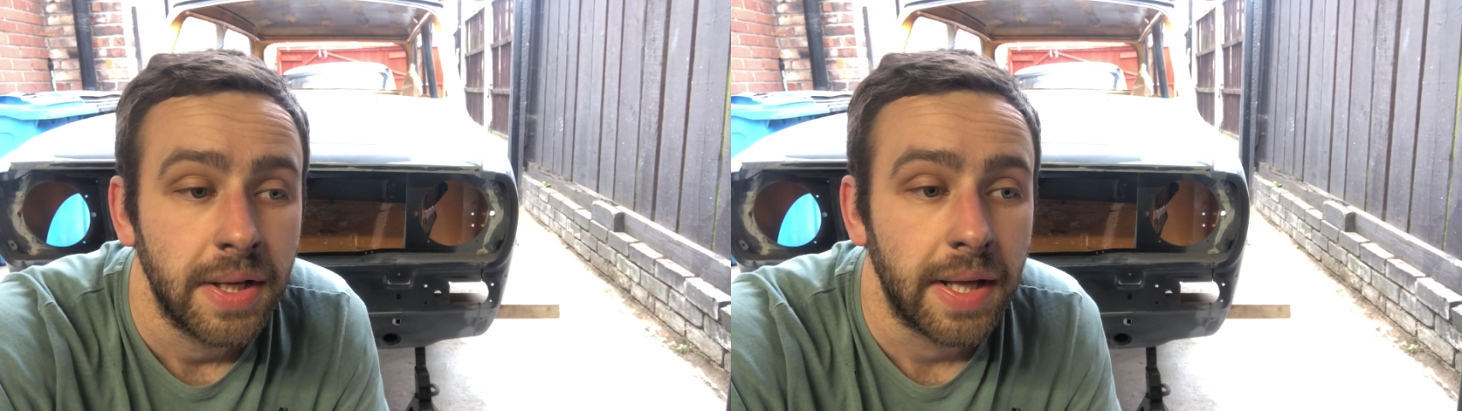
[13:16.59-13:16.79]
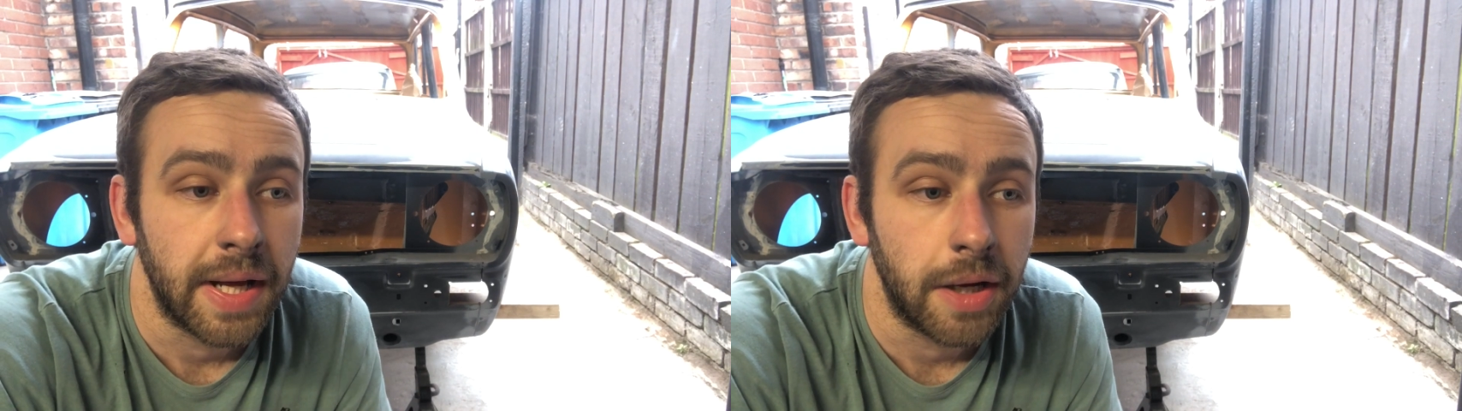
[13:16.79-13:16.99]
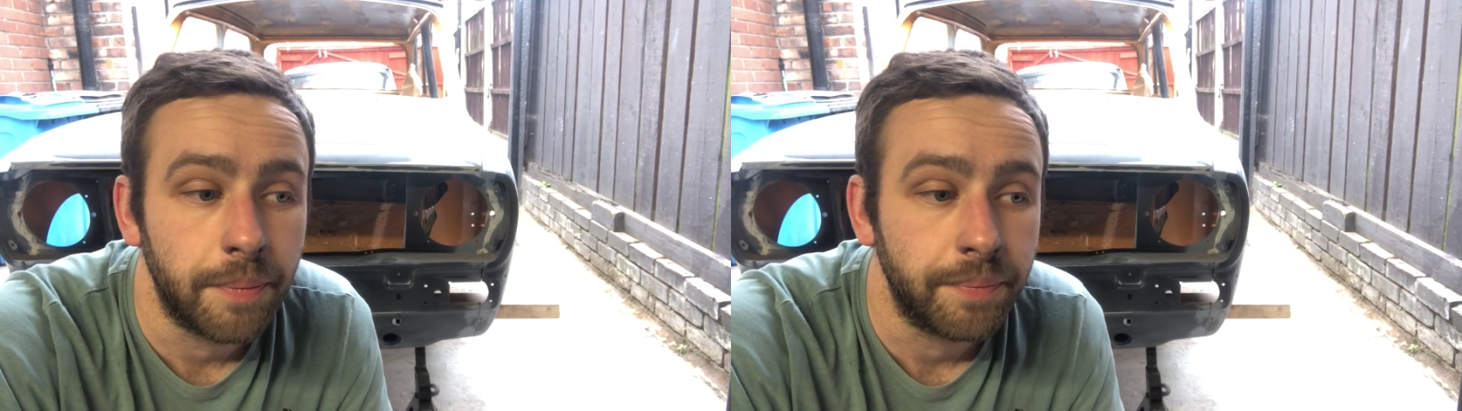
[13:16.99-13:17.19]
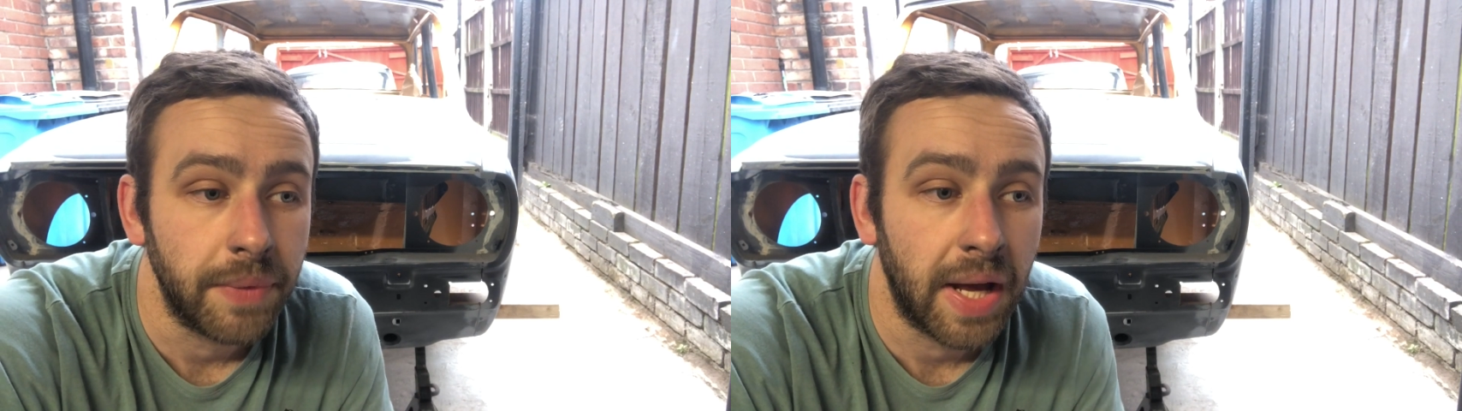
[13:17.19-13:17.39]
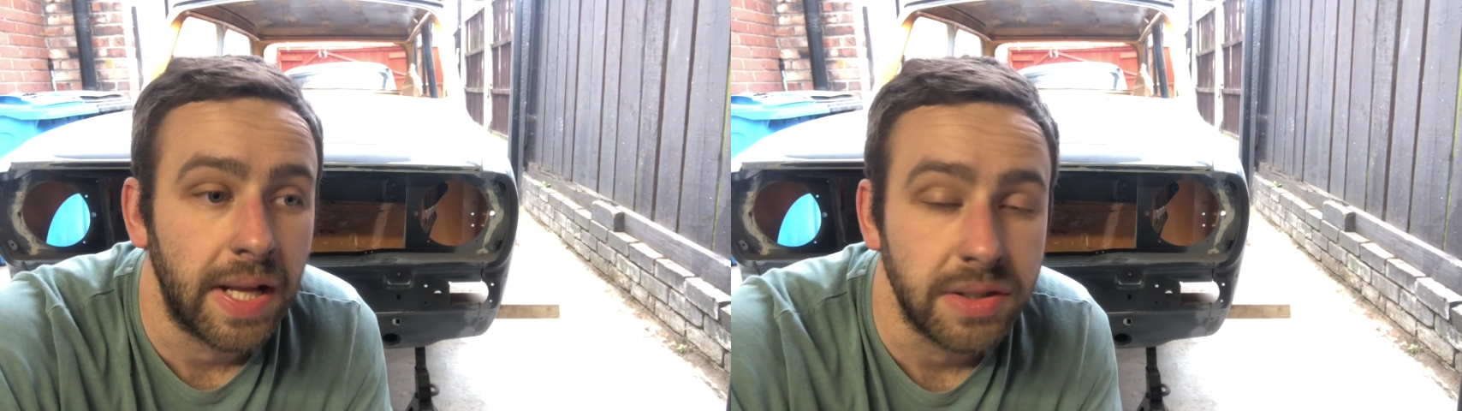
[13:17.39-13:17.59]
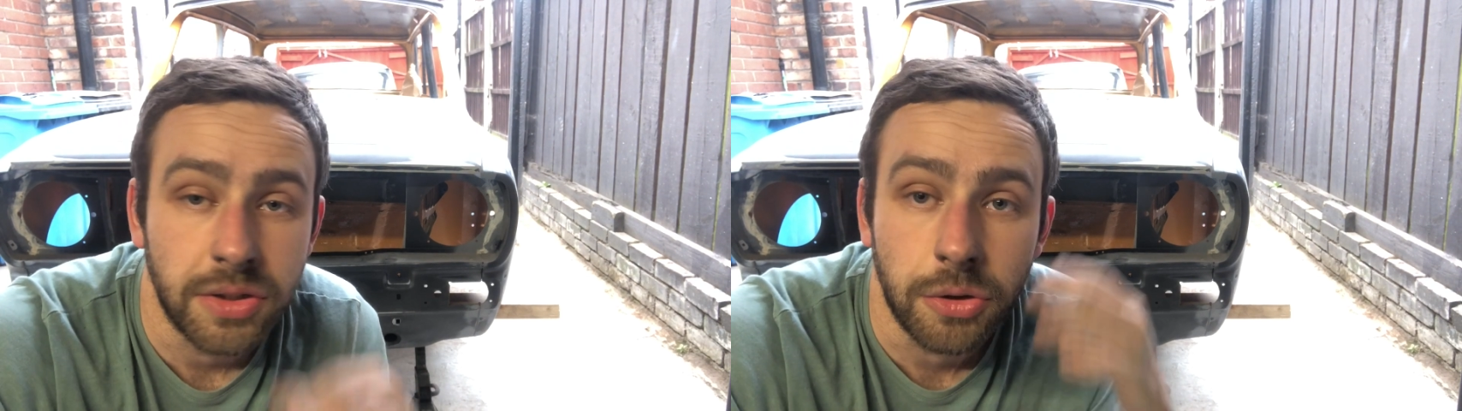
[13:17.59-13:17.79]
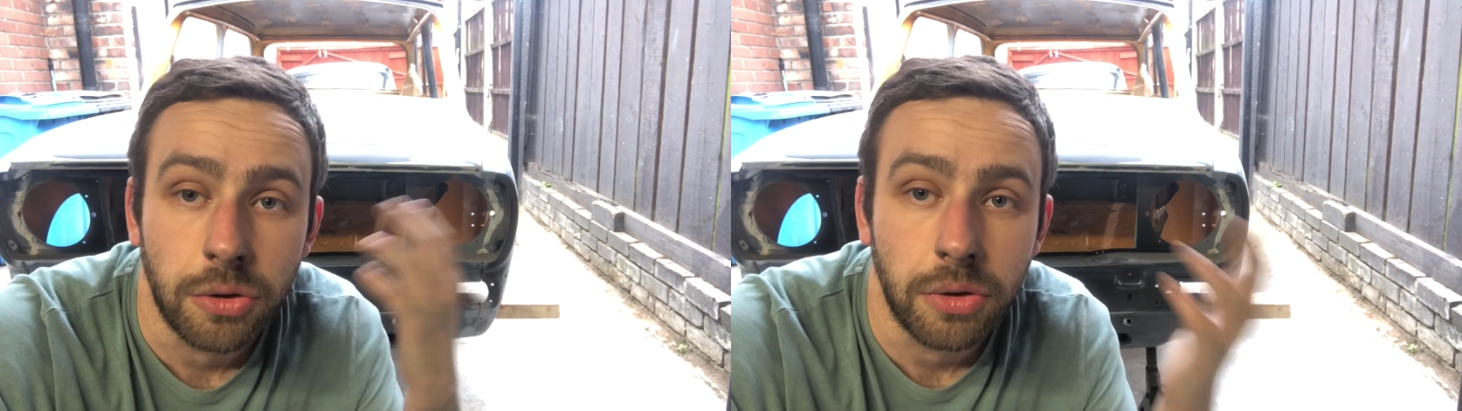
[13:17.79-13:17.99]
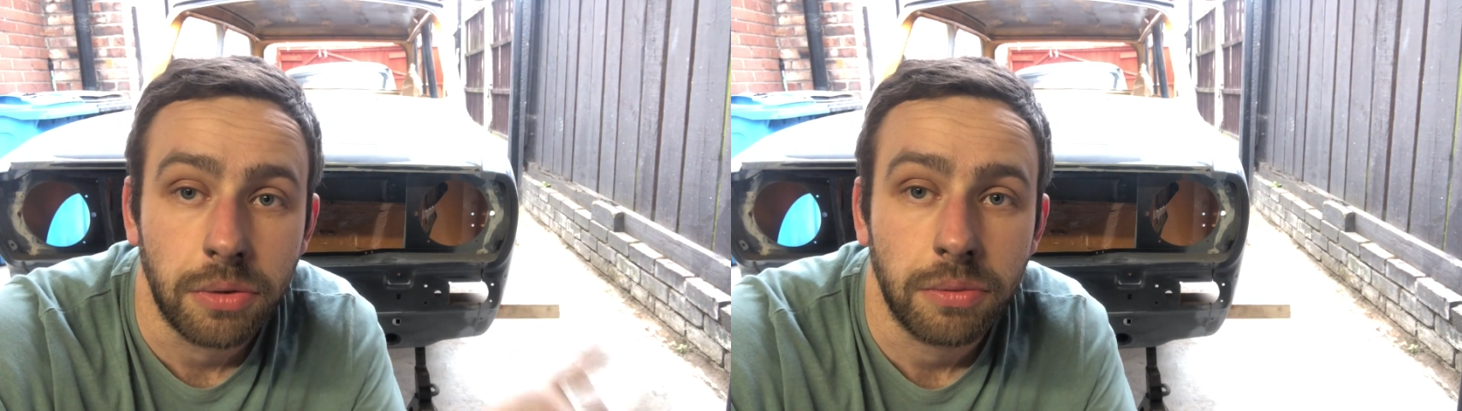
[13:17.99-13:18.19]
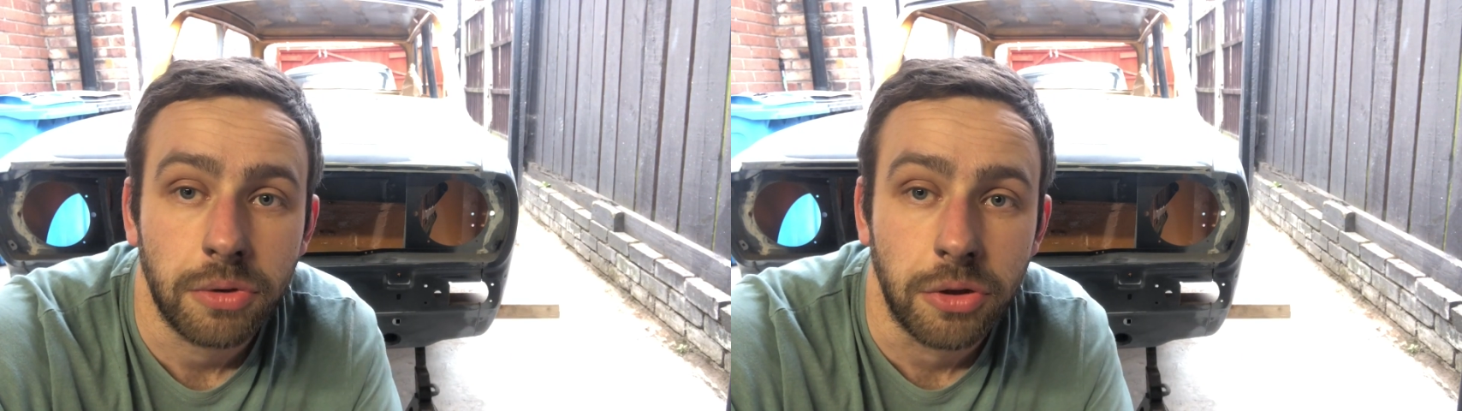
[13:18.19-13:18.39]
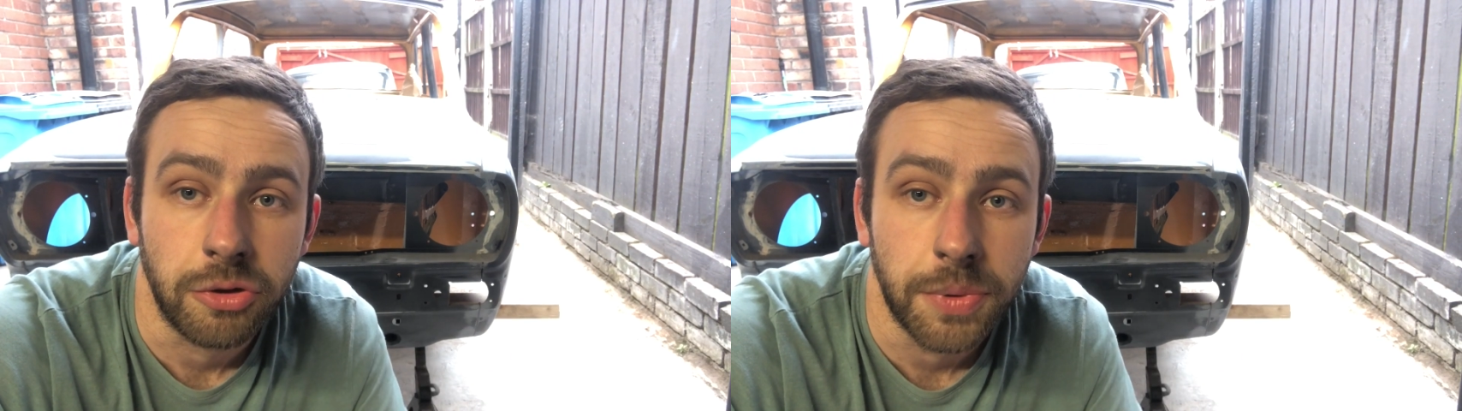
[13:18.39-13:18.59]
and your
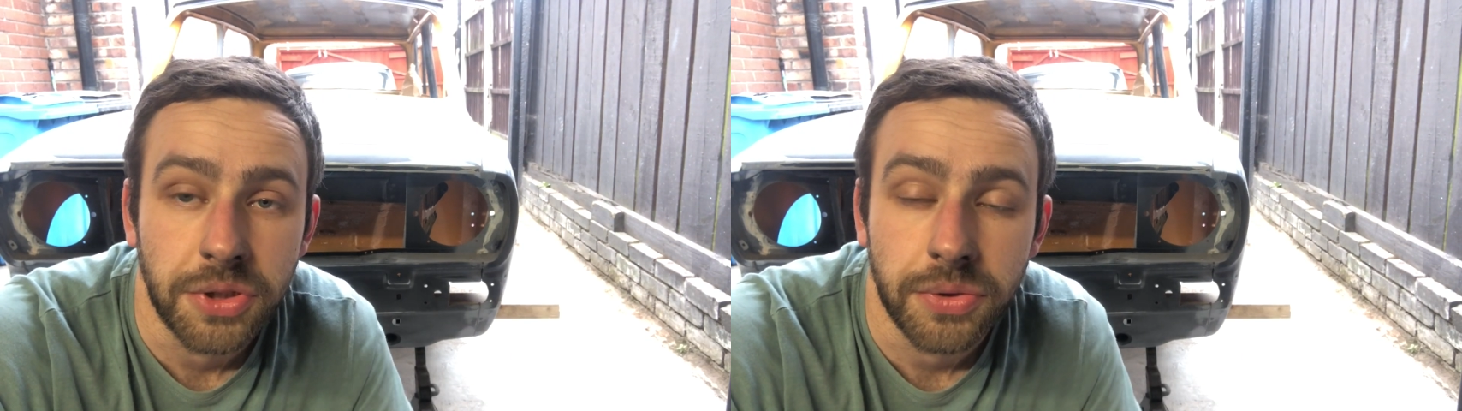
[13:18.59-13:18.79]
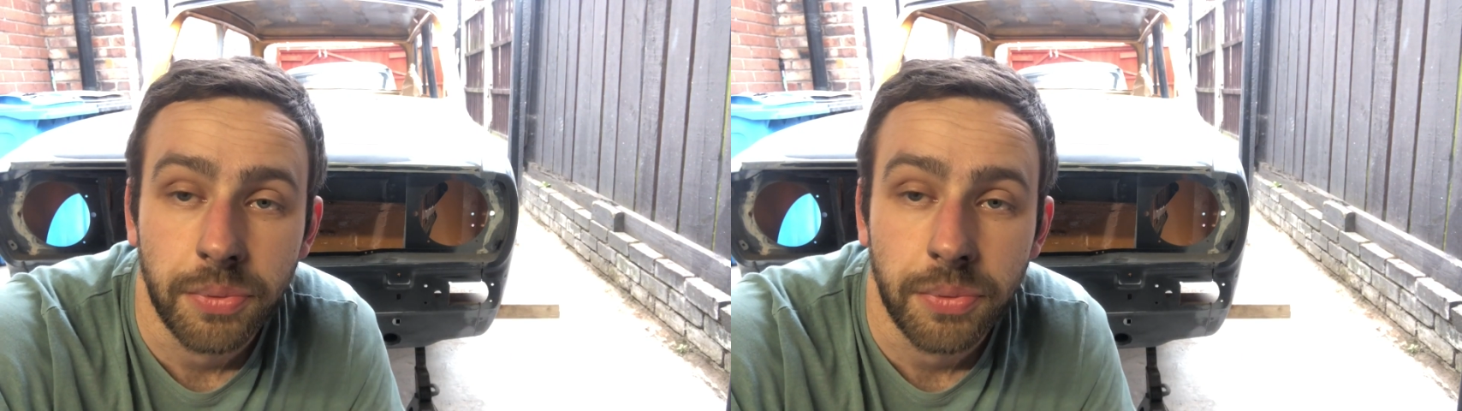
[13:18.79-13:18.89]
contributions